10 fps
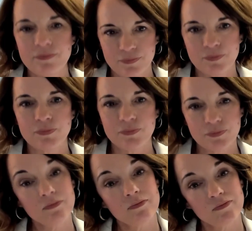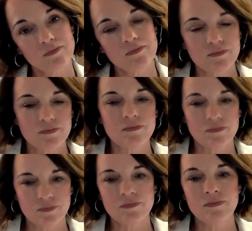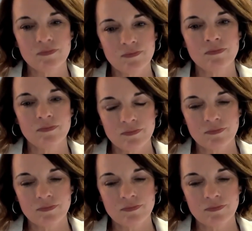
better consultants as to how to use